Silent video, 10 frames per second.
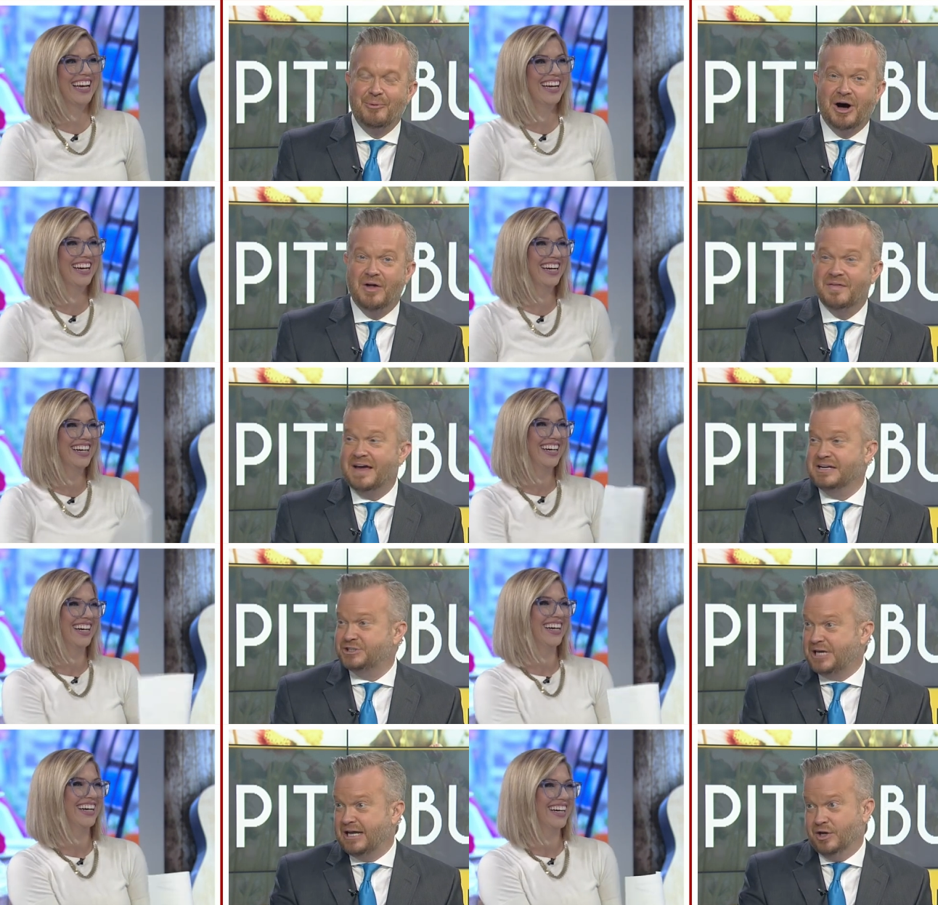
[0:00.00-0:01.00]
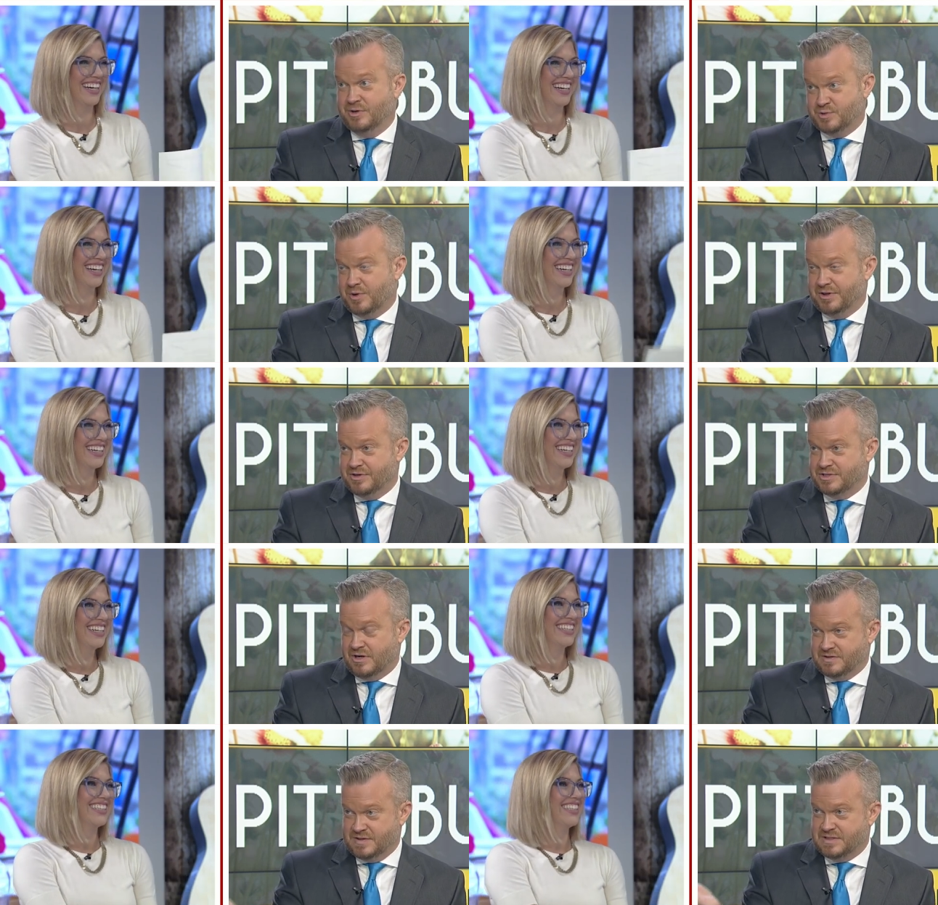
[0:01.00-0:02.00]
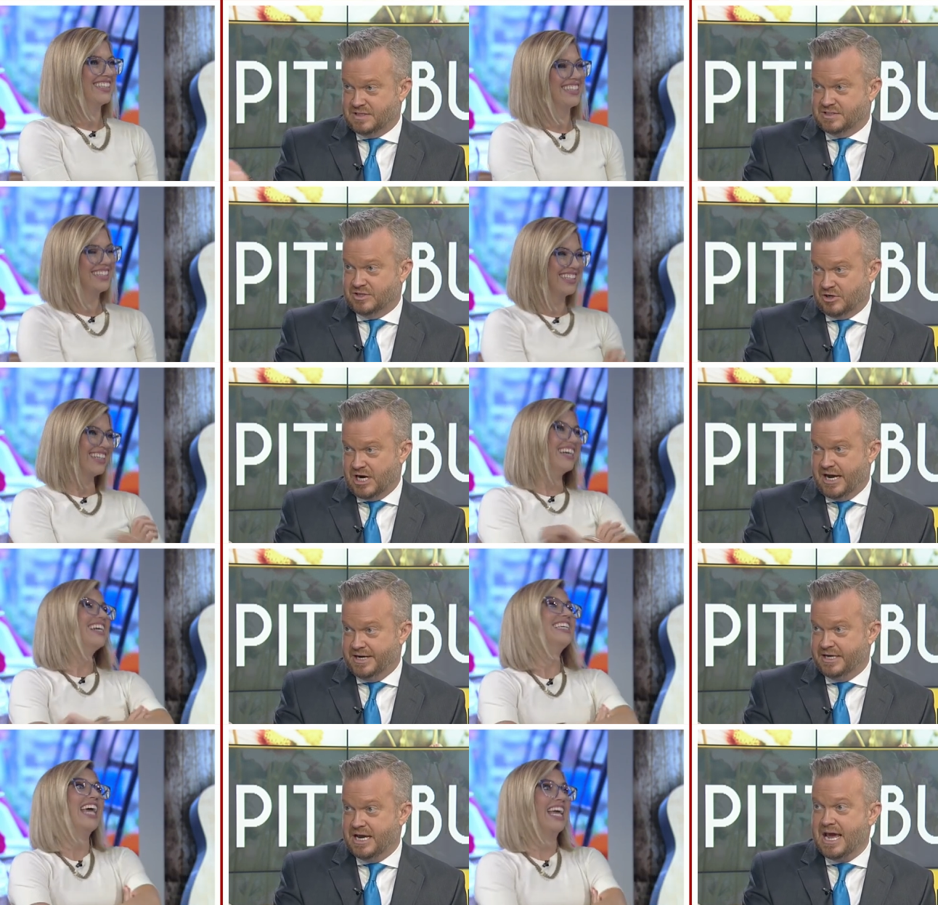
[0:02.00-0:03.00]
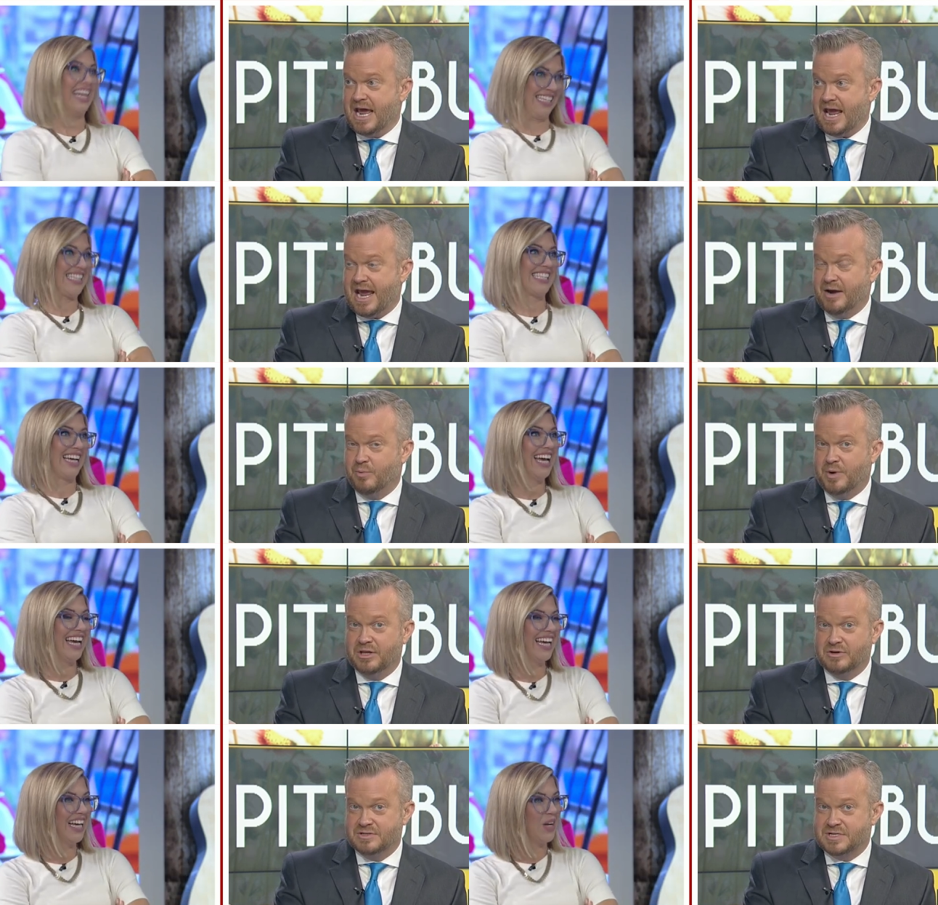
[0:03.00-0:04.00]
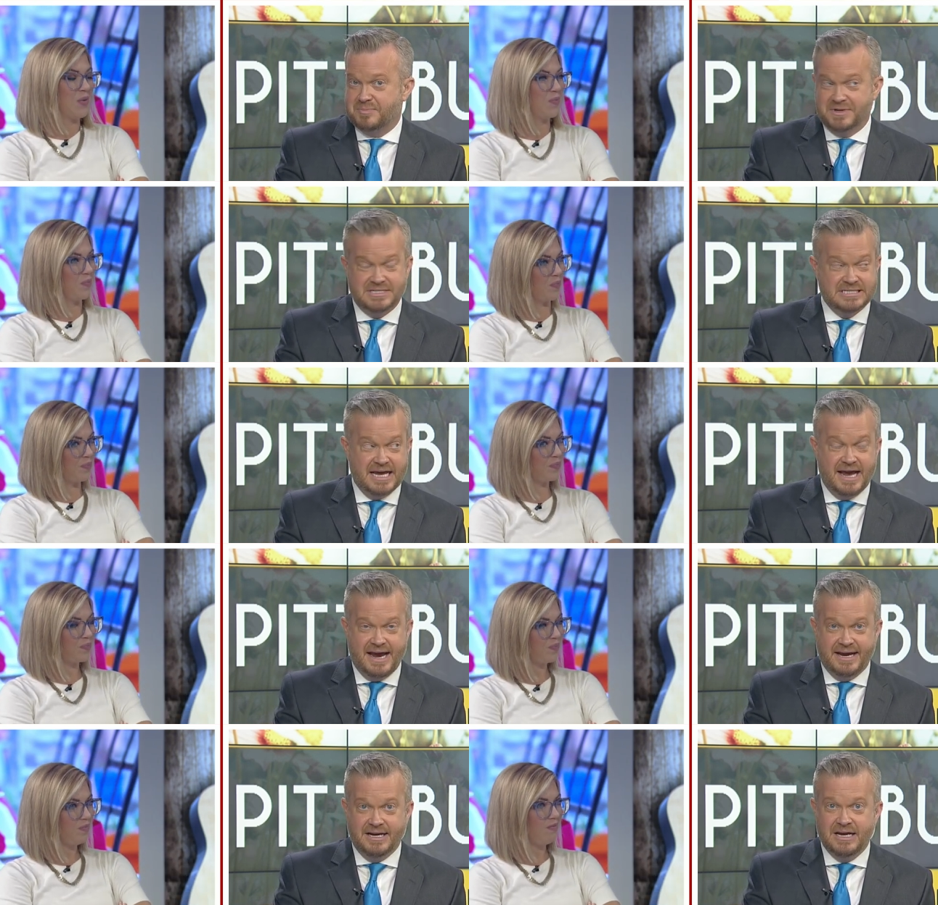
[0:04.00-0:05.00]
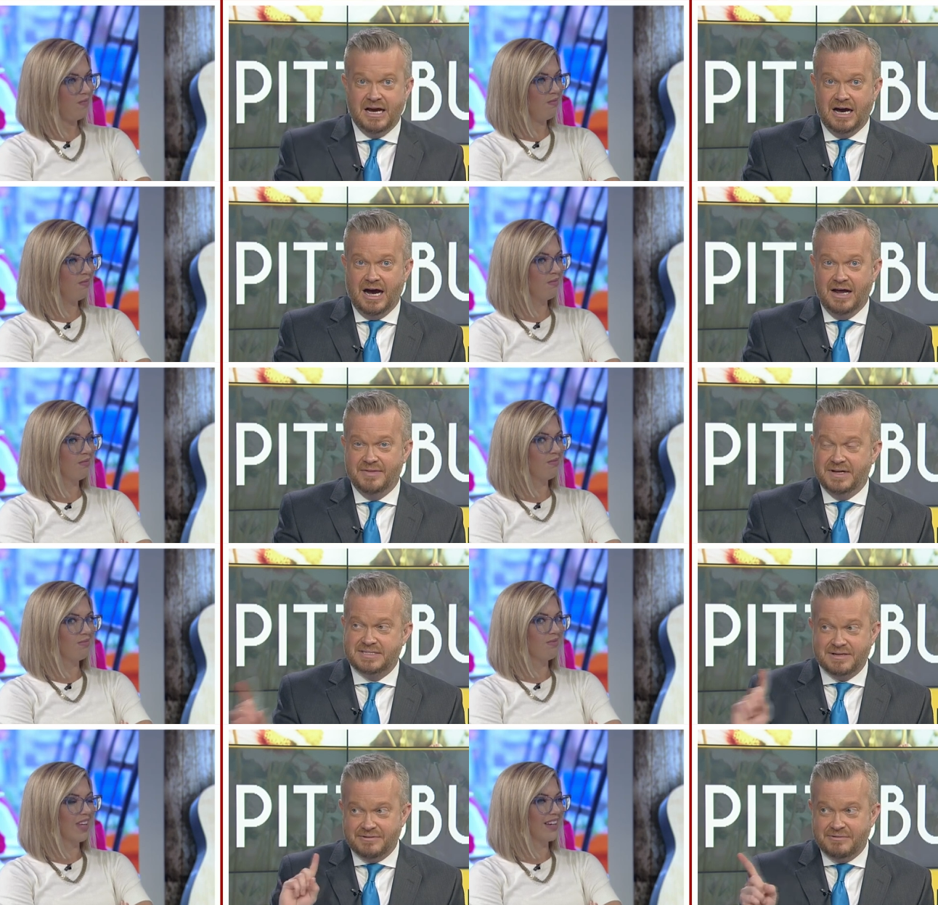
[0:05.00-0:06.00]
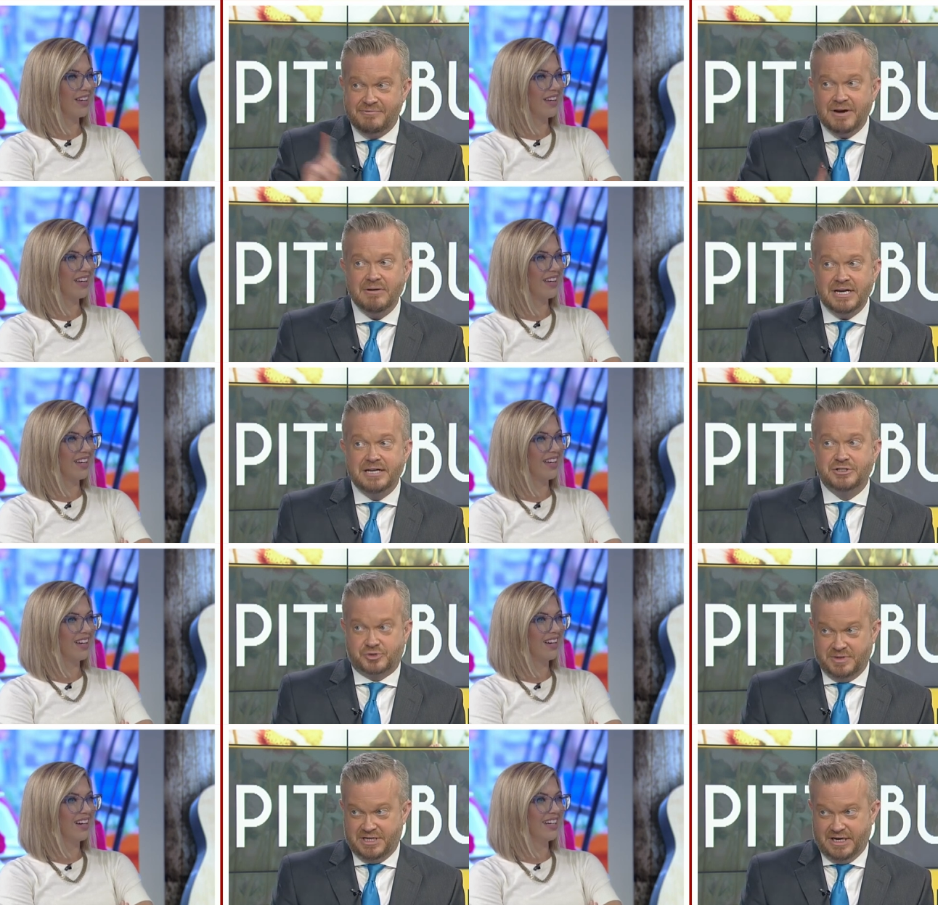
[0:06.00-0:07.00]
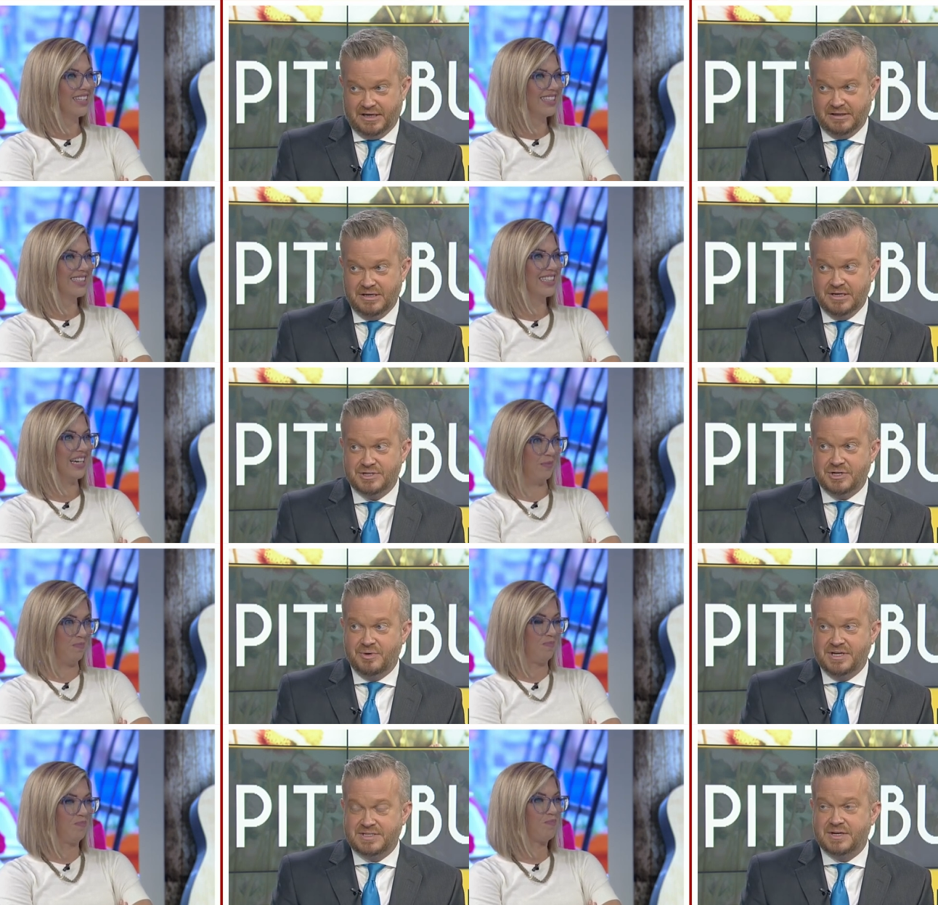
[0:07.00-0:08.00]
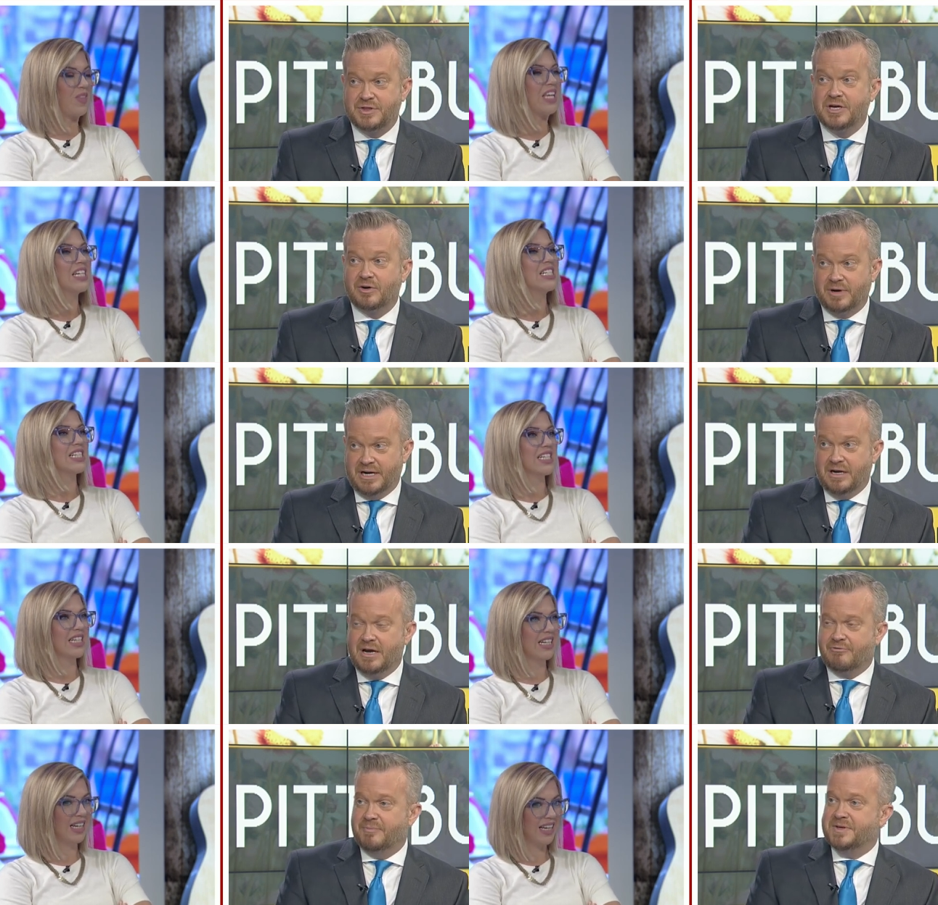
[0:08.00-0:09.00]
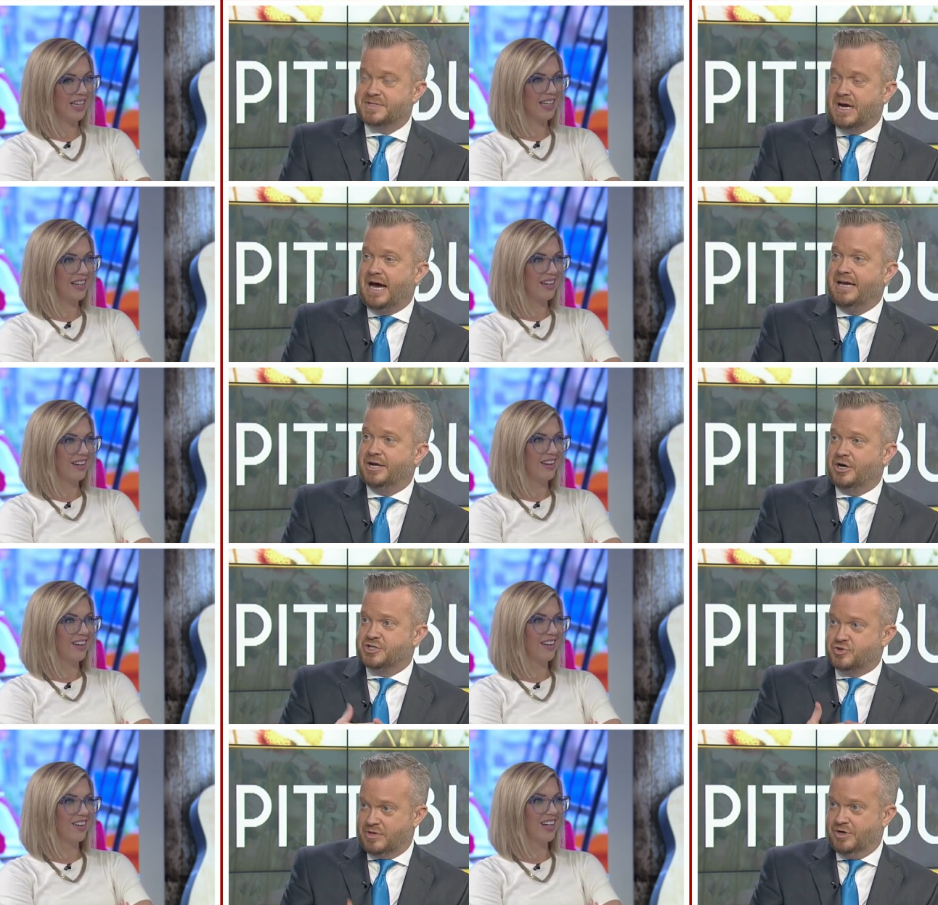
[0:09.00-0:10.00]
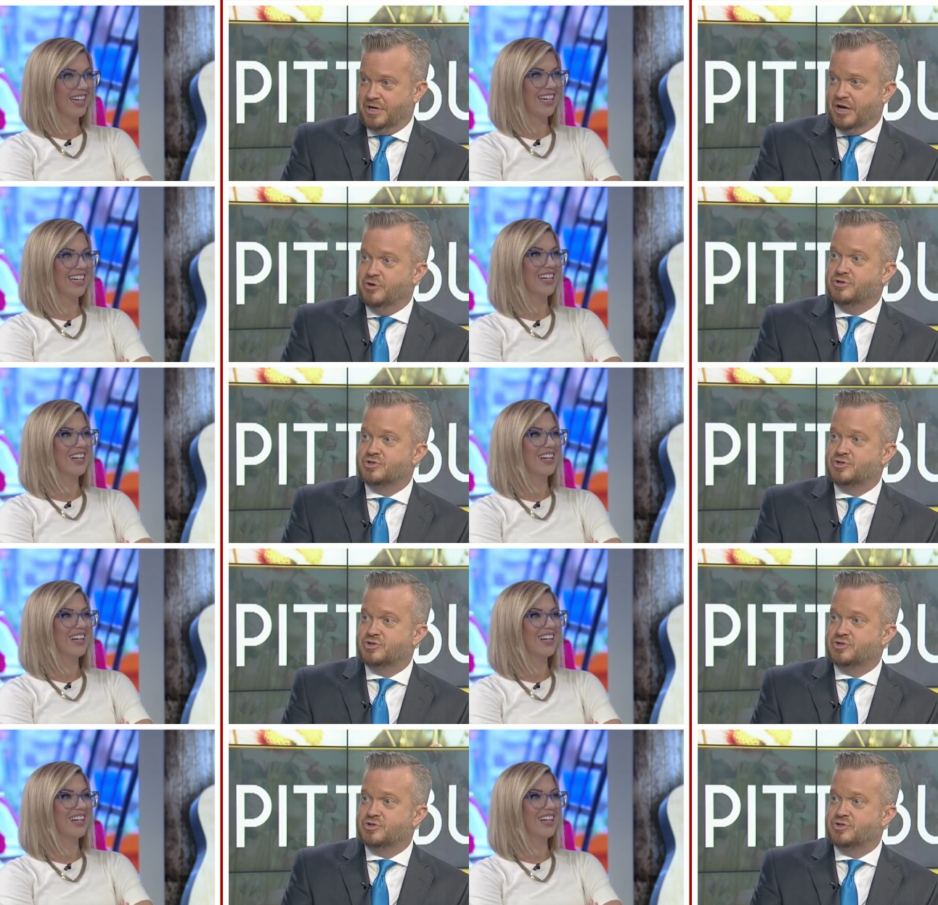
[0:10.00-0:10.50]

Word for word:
Speaker 1: well, that Shallow is one of those songs that sticks in your head. It is. And we learned something today uh, that's very intriguing. Yeah. So it's a theory from this guy in Australia who's